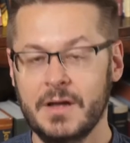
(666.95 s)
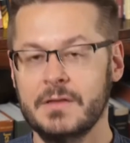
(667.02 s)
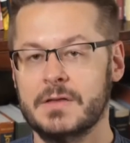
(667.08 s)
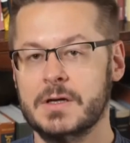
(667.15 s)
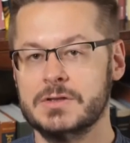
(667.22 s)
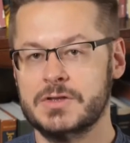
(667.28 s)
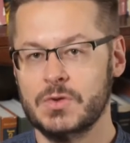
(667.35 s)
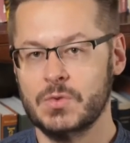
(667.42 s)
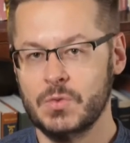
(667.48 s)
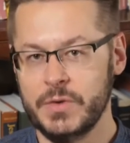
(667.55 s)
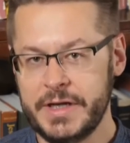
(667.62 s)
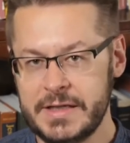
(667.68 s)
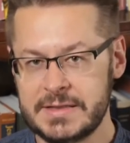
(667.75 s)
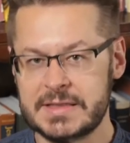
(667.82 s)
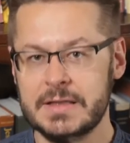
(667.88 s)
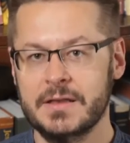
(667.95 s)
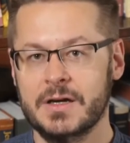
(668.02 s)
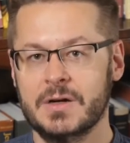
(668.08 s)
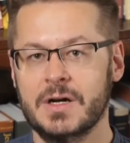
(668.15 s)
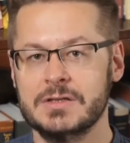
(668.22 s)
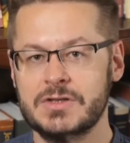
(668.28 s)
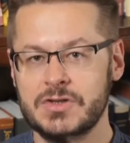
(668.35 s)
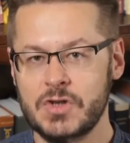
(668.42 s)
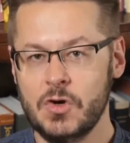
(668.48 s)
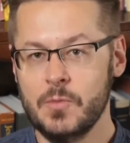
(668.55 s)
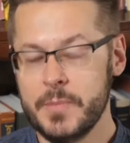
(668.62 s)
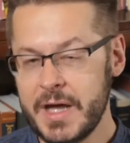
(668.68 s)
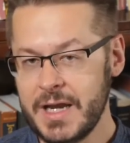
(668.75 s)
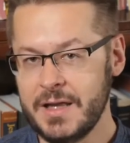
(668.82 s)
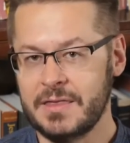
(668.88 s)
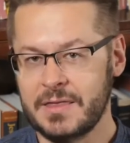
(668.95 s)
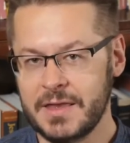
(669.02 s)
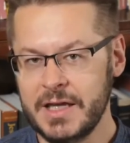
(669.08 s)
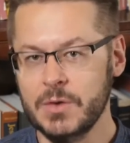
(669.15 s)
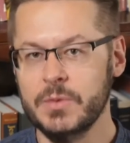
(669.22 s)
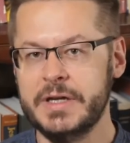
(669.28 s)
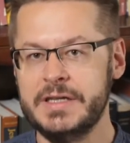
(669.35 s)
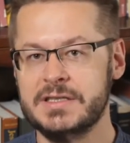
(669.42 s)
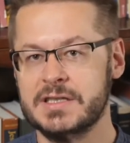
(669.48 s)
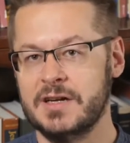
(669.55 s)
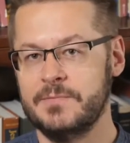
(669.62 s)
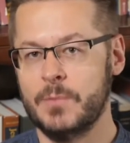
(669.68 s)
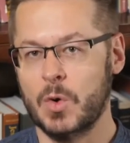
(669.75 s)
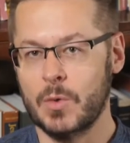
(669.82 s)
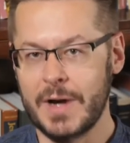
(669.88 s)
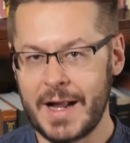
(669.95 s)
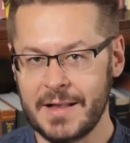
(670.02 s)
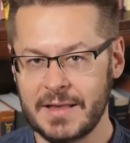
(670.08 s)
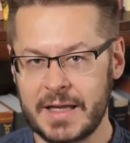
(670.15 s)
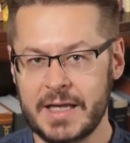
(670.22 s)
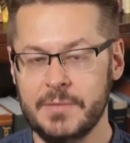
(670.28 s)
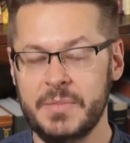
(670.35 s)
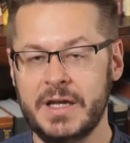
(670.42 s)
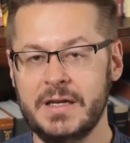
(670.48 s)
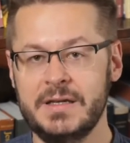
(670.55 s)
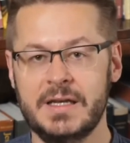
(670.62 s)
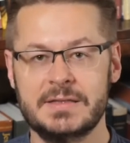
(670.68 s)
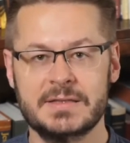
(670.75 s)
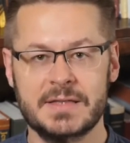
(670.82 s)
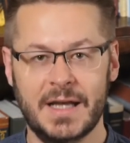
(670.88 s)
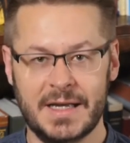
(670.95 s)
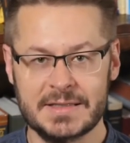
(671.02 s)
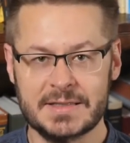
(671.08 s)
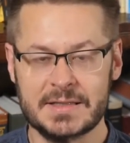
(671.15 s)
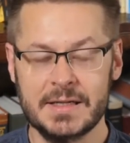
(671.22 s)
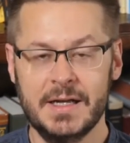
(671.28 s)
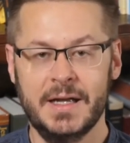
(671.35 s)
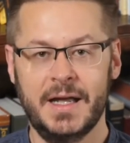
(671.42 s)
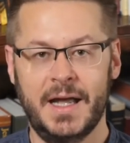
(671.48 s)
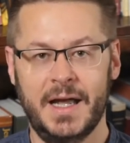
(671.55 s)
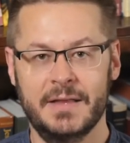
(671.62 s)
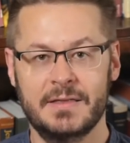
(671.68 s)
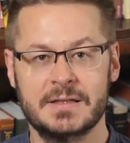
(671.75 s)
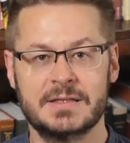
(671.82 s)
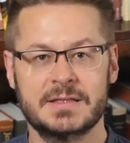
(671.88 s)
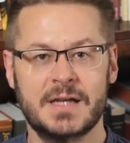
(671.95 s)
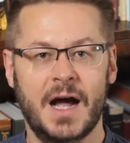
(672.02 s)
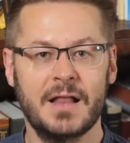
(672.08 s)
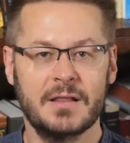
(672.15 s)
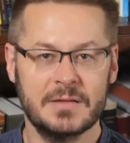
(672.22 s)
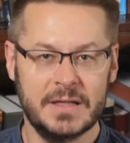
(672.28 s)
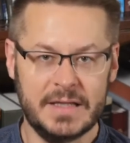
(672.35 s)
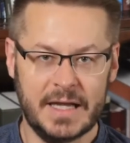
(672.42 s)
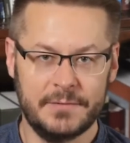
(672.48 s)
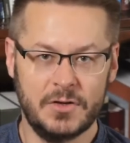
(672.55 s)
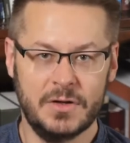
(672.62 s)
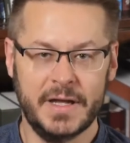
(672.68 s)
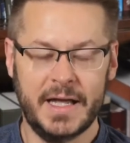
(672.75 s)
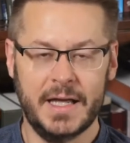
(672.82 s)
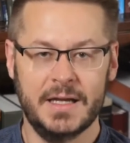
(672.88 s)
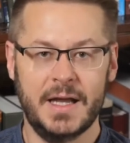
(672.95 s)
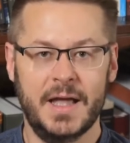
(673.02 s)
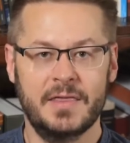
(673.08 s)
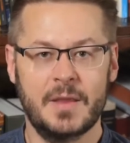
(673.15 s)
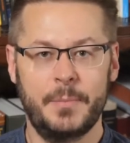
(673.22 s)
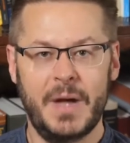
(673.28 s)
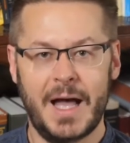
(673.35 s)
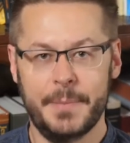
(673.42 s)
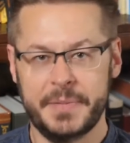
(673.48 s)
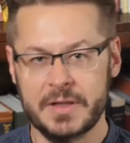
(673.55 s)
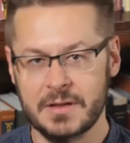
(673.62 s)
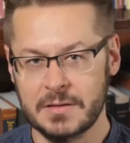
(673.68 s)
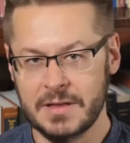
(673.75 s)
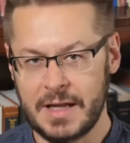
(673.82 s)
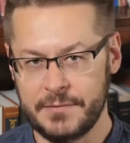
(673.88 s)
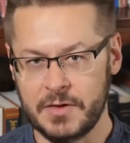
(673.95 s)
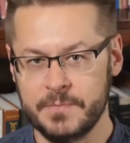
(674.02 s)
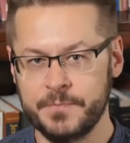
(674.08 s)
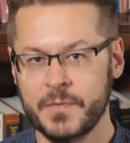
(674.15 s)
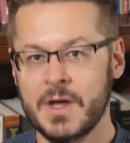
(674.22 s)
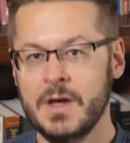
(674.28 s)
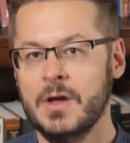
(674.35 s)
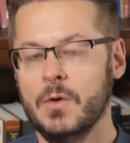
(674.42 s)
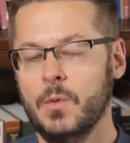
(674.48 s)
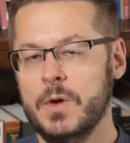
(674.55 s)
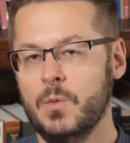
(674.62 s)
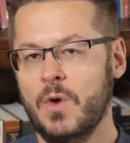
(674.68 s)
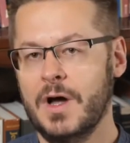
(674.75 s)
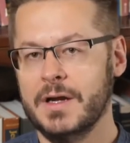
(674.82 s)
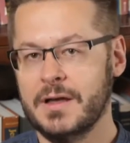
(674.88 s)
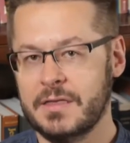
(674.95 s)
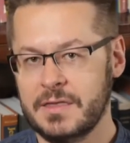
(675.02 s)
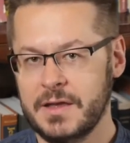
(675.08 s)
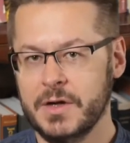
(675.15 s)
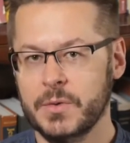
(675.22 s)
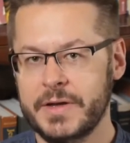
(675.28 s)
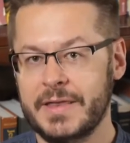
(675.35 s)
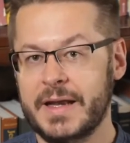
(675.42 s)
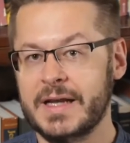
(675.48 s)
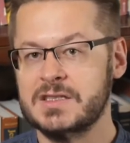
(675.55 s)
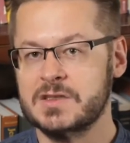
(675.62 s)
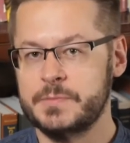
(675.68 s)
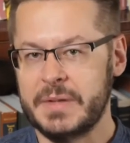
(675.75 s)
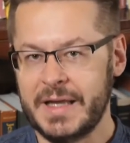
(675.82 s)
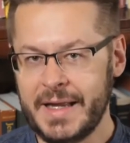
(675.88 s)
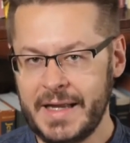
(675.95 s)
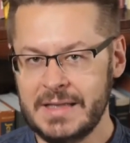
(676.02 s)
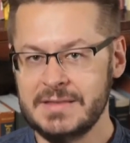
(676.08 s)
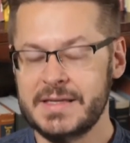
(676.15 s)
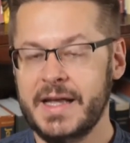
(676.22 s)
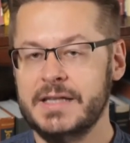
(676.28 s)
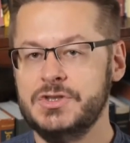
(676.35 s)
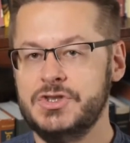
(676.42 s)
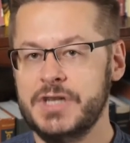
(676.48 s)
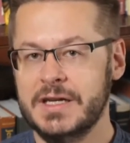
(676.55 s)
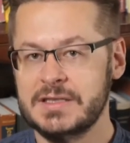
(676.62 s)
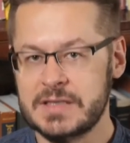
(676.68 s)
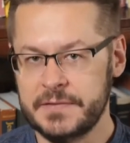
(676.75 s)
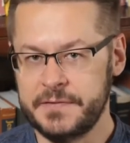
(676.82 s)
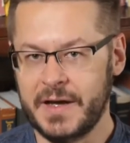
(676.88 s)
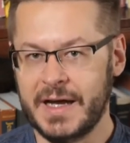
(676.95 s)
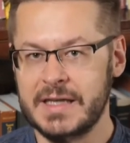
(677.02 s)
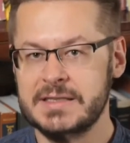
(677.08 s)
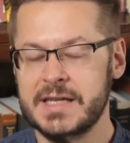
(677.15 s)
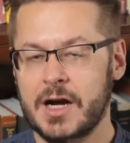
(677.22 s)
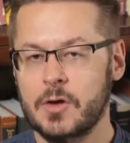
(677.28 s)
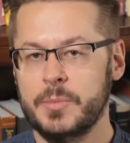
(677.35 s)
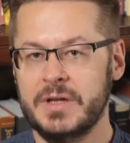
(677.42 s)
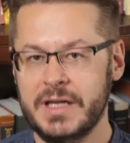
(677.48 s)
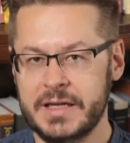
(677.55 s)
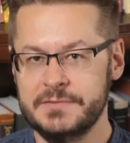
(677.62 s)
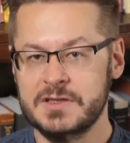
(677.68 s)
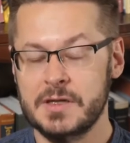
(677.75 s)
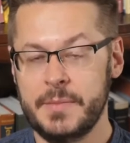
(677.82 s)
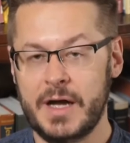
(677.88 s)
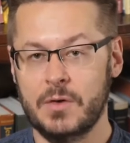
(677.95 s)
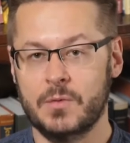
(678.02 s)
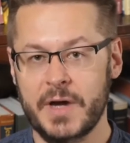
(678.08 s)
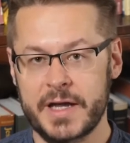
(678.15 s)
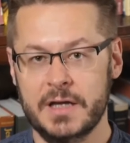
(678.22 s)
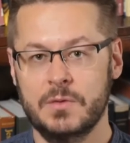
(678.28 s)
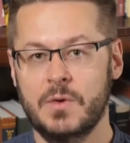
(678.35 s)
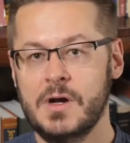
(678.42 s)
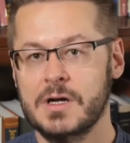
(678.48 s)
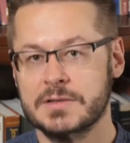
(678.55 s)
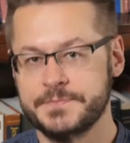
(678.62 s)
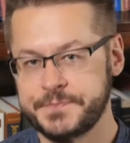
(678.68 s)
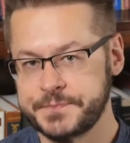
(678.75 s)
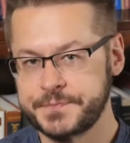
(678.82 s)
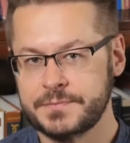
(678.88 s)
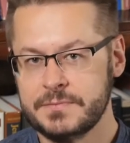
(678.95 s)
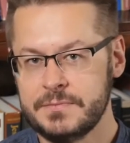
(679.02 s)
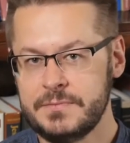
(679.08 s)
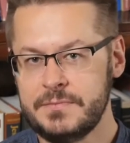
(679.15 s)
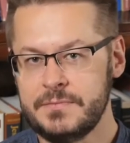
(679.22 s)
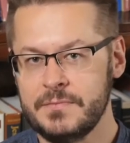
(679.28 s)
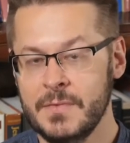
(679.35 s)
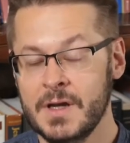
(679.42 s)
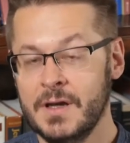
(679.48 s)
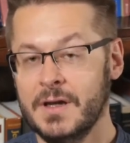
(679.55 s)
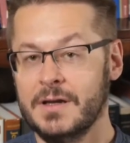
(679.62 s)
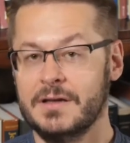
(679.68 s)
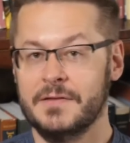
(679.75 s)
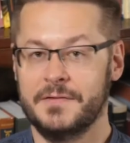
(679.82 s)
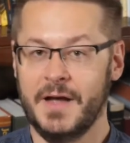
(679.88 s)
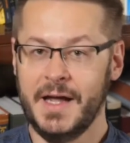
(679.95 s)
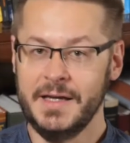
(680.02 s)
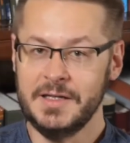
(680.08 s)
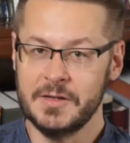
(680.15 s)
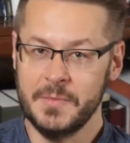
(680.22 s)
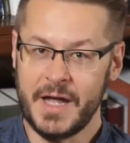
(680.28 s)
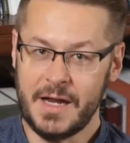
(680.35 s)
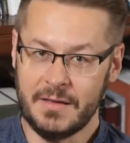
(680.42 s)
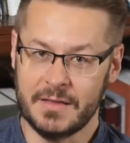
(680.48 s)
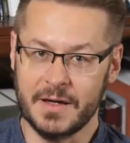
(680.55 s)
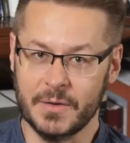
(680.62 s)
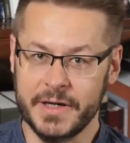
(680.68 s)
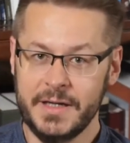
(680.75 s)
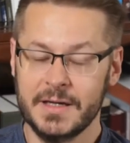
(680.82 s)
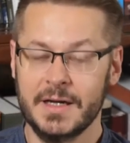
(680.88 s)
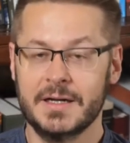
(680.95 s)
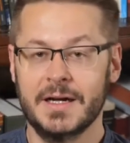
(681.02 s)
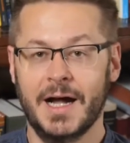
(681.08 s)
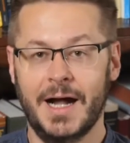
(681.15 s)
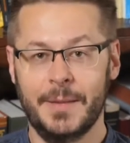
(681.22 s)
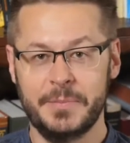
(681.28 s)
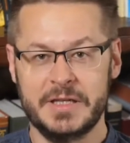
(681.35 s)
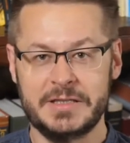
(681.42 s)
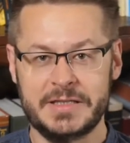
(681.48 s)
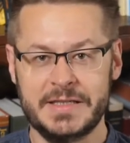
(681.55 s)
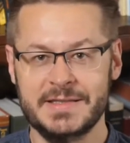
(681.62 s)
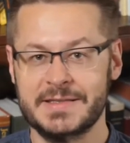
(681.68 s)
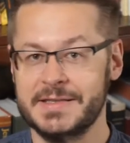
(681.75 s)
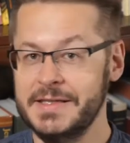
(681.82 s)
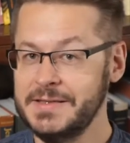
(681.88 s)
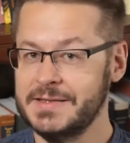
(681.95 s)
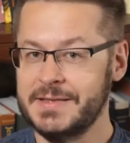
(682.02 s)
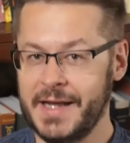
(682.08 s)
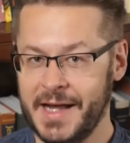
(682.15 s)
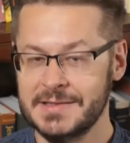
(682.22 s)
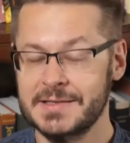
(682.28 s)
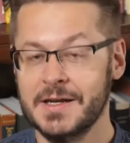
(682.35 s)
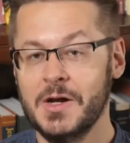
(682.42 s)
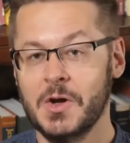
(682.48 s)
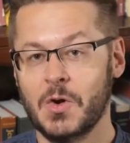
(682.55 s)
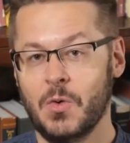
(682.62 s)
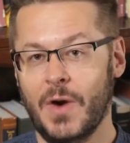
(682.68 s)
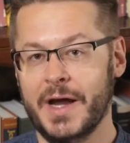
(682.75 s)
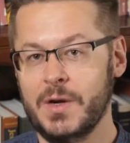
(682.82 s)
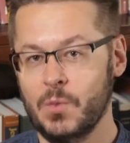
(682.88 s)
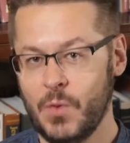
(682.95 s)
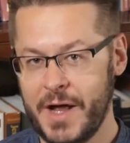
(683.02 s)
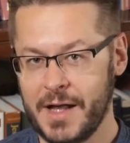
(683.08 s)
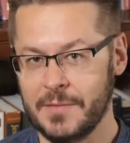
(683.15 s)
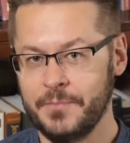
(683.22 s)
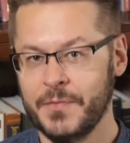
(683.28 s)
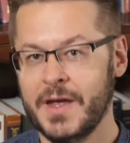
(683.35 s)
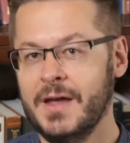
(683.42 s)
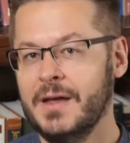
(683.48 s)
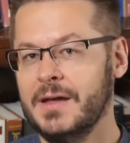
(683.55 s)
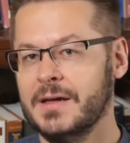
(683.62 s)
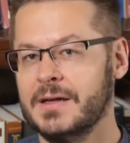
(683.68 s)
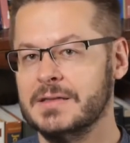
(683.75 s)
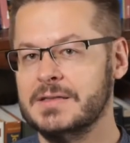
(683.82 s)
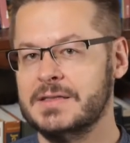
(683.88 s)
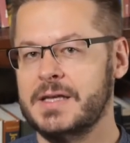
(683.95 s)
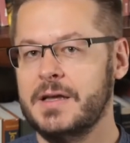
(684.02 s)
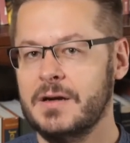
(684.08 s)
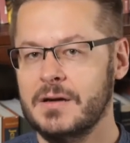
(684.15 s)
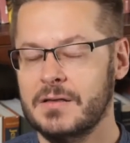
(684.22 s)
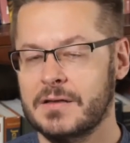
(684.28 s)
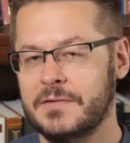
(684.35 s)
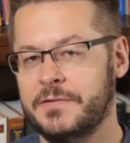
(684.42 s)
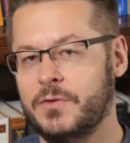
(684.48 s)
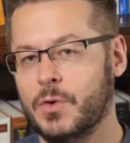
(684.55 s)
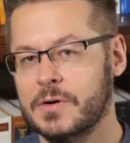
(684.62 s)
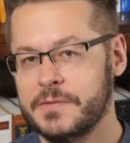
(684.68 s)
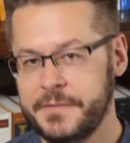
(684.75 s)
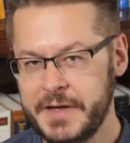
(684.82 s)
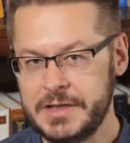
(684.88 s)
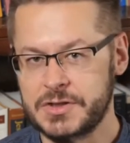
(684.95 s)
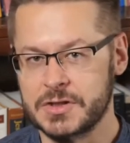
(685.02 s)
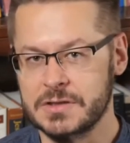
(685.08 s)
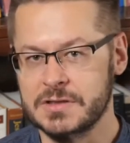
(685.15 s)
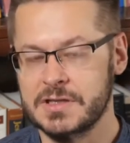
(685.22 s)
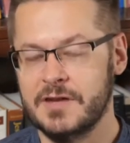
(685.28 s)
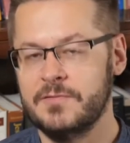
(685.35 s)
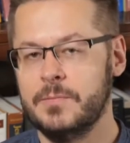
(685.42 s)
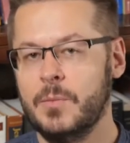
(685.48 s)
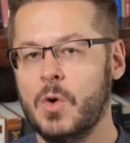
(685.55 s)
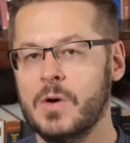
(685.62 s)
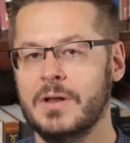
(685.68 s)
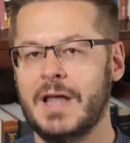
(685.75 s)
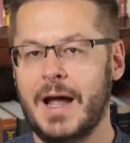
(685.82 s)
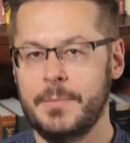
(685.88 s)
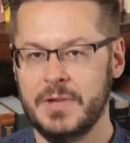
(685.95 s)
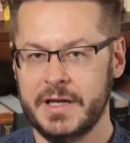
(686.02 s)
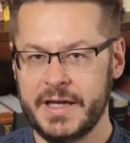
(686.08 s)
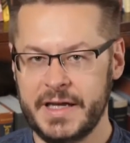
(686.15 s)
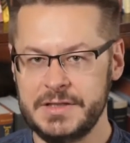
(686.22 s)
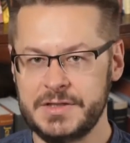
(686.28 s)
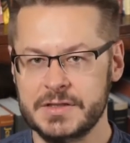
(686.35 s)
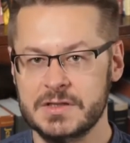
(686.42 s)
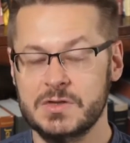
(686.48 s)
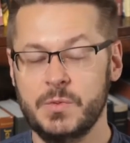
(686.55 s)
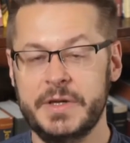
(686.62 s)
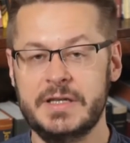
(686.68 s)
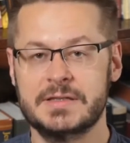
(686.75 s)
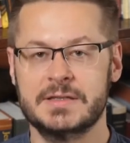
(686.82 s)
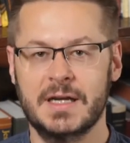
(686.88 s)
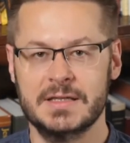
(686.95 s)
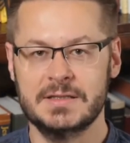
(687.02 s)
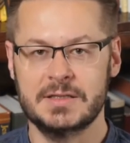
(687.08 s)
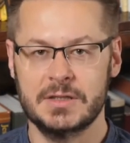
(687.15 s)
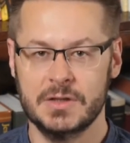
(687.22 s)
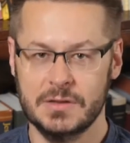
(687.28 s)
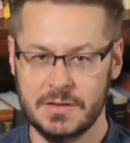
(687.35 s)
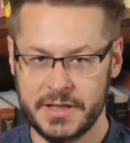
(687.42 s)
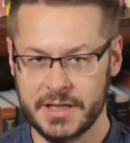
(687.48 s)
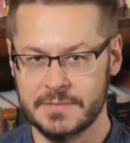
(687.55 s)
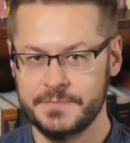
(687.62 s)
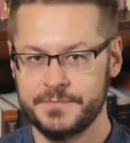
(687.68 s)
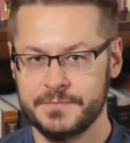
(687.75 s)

There's a reason there are so many theories of morality being discussed at the scholarly level and at the popular level. We want a theory that explains and justifies our beliefs about right and wrong. Divine command theory accomplishes this task quite well. Consider the four features of moral obligations we discussed earlier.